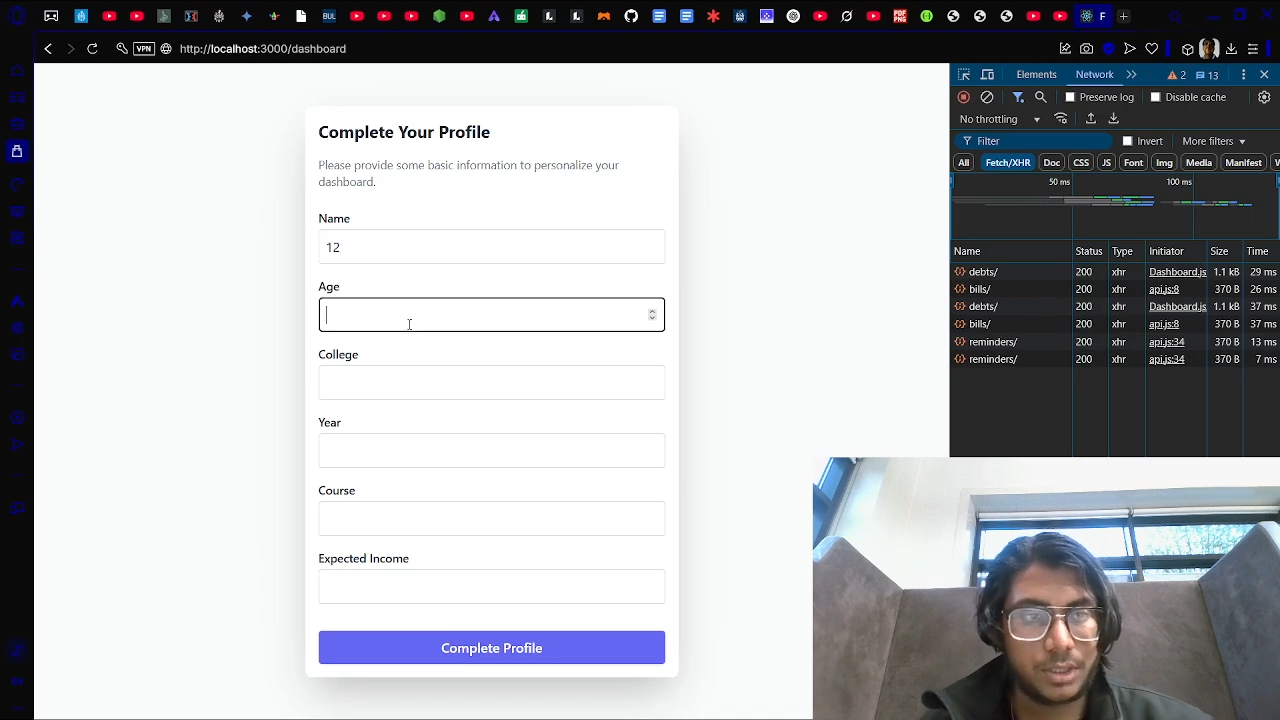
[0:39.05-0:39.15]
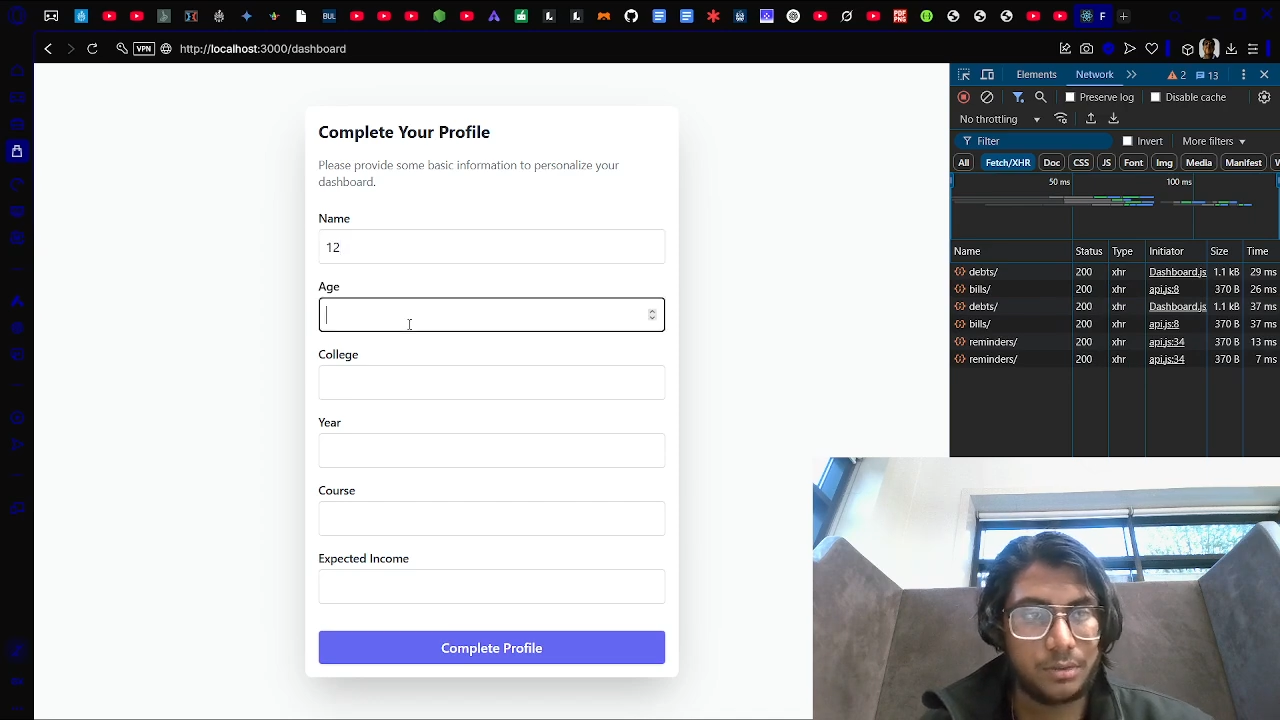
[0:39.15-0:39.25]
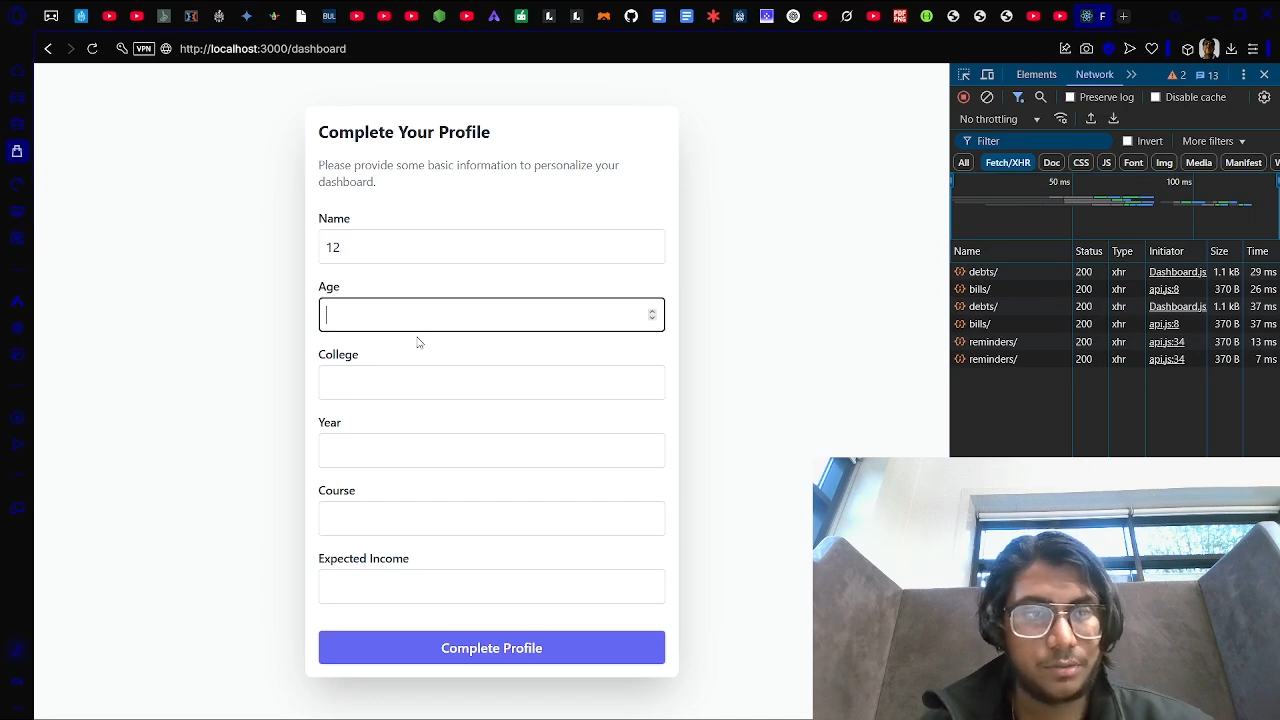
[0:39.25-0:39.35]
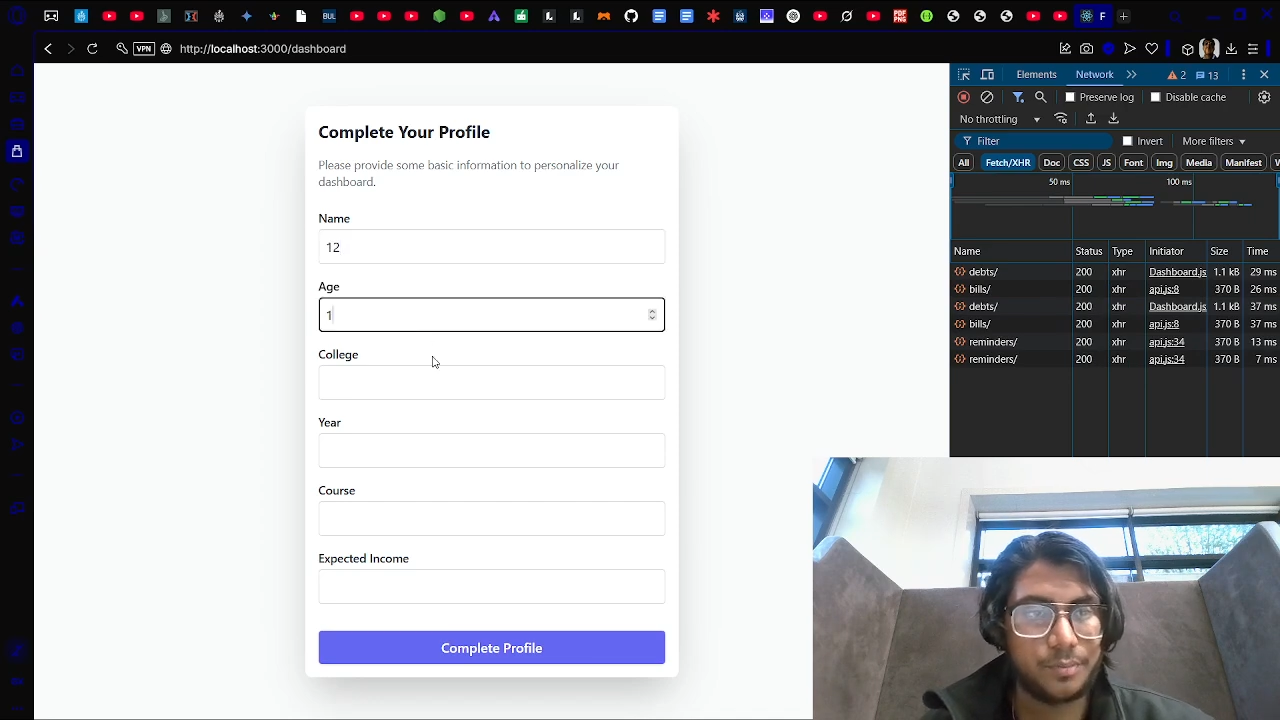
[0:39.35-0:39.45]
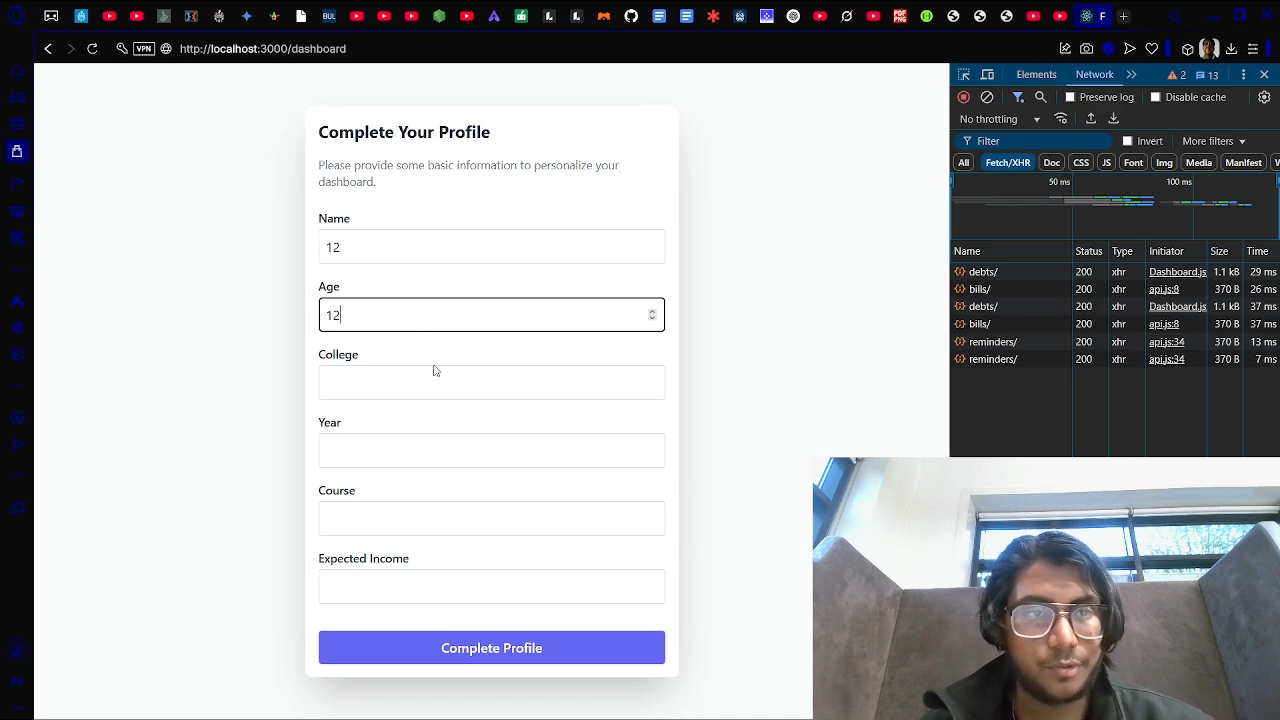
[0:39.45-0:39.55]
I
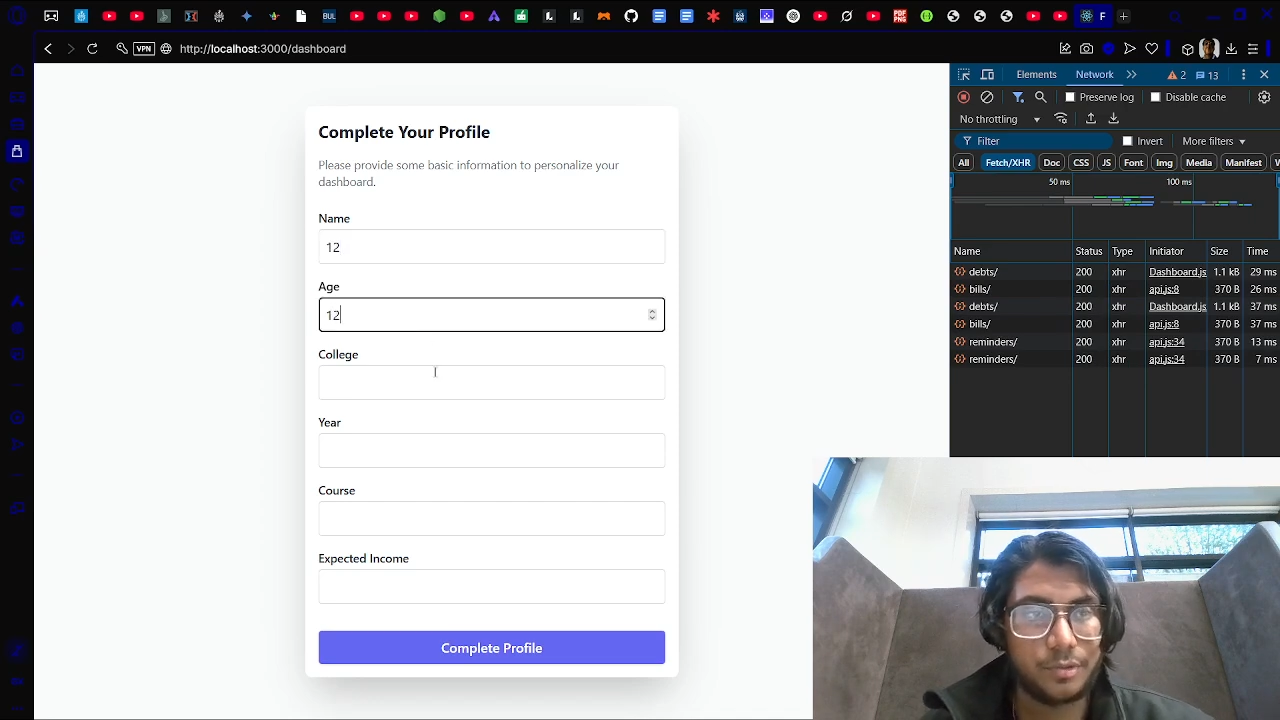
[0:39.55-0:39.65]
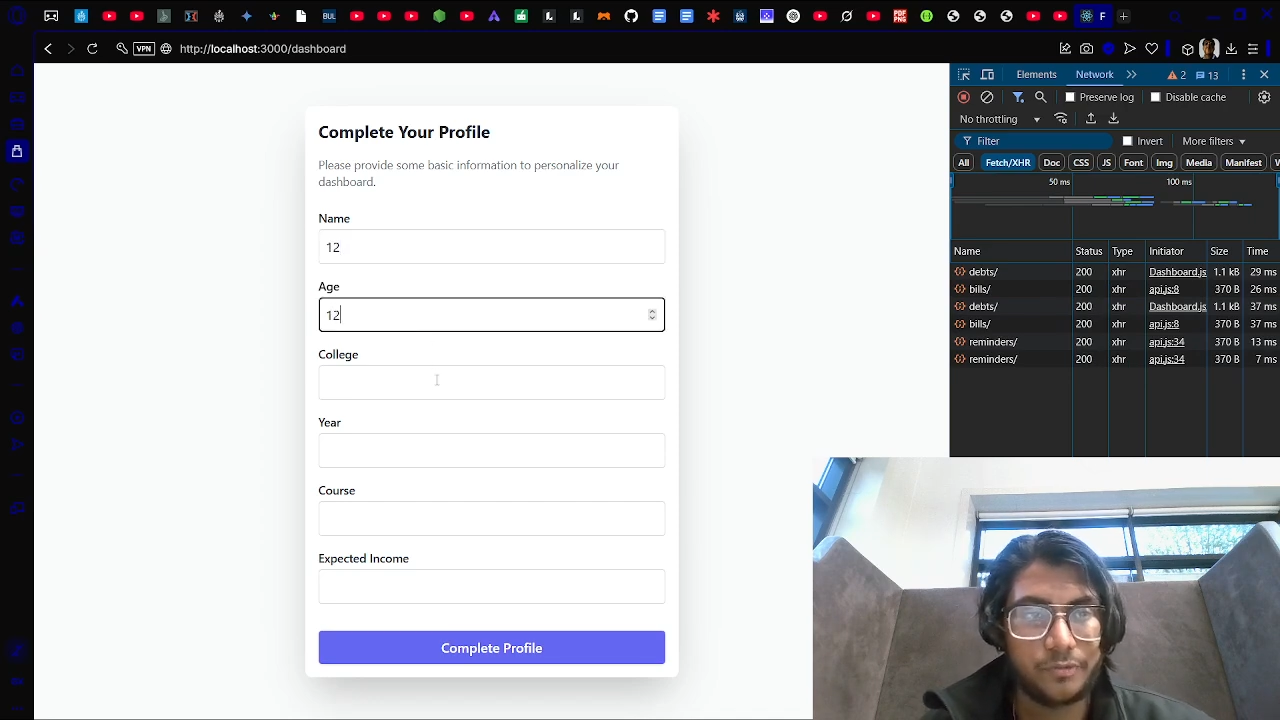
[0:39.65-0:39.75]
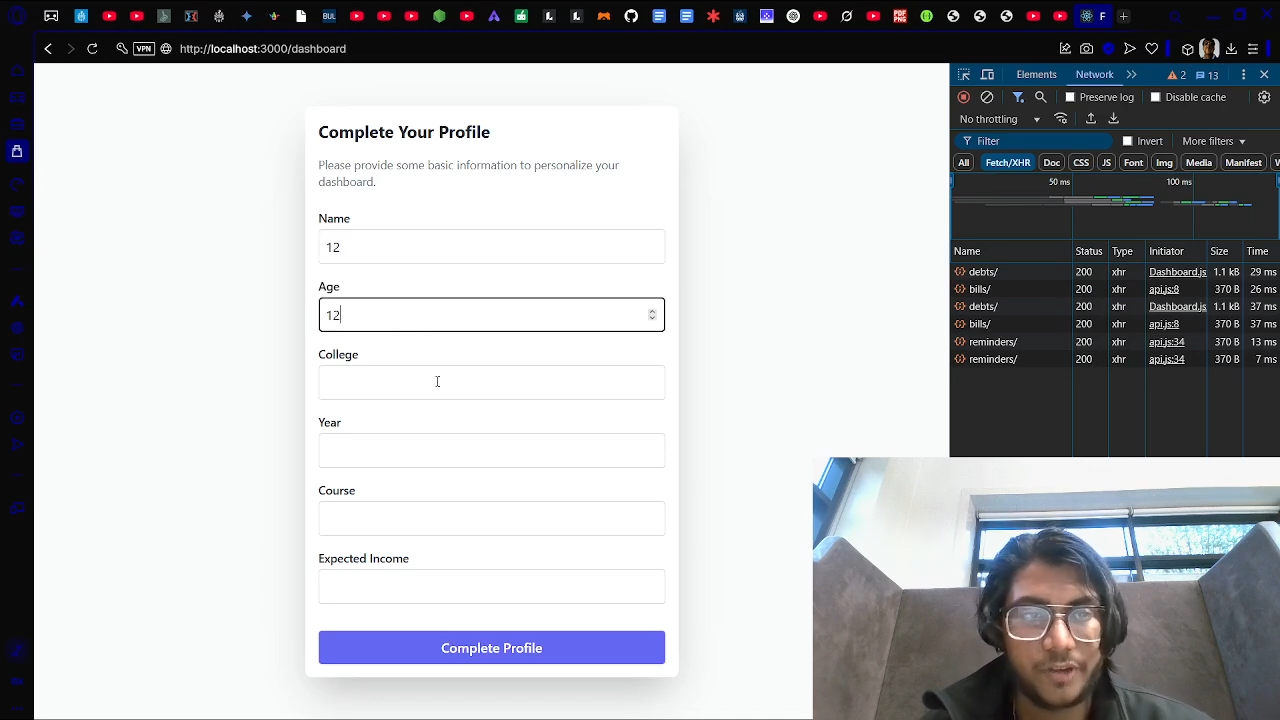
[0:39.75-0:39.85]
will put